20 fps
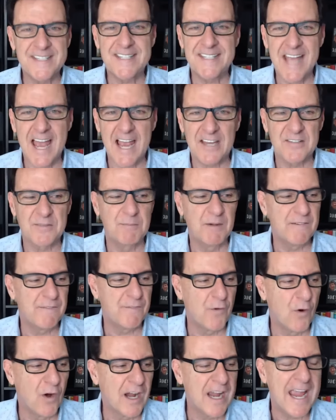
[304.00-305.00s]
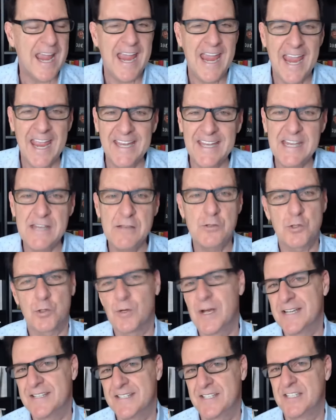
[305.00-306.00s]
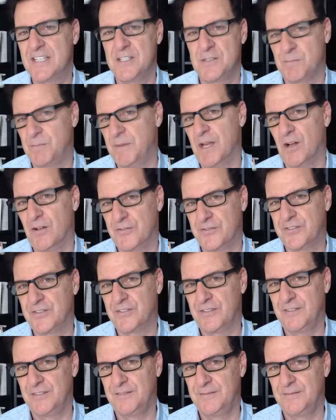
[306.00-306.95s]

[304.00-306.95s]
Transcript: sex before any trust is built,